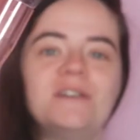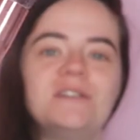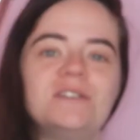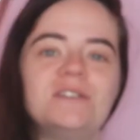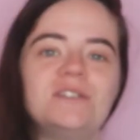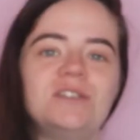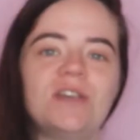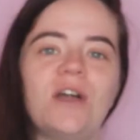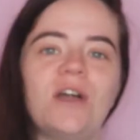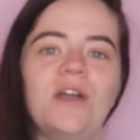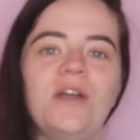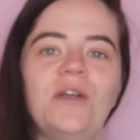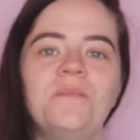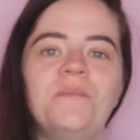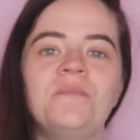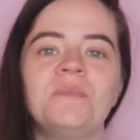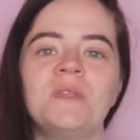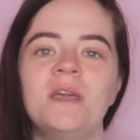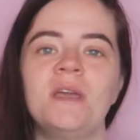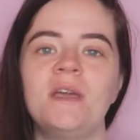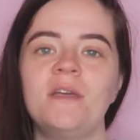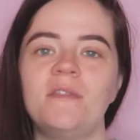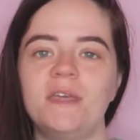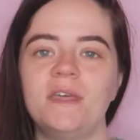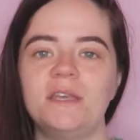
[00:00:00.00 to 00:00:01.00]
So
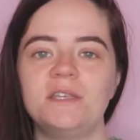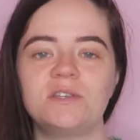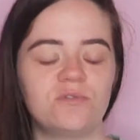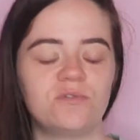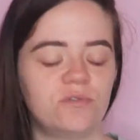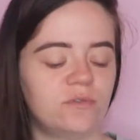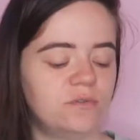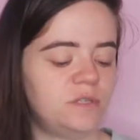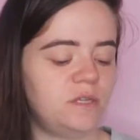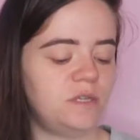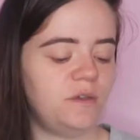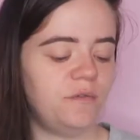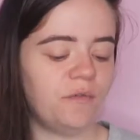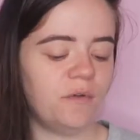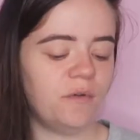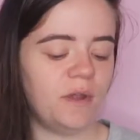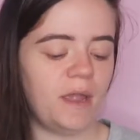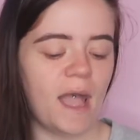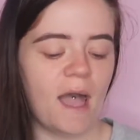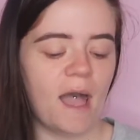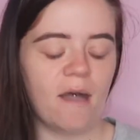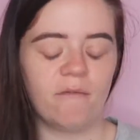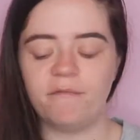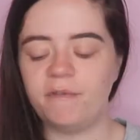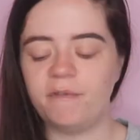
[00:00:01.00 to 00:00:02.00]
these are
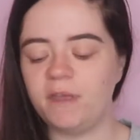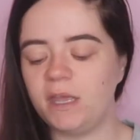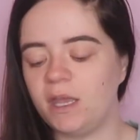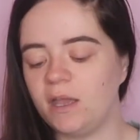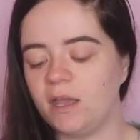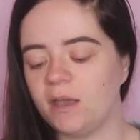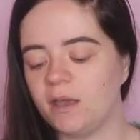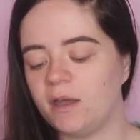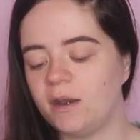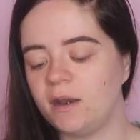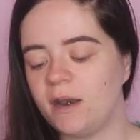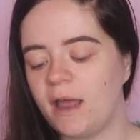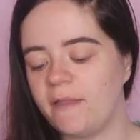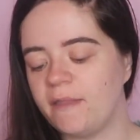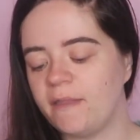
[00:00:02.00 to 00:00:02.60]
cruelty-free and vegan,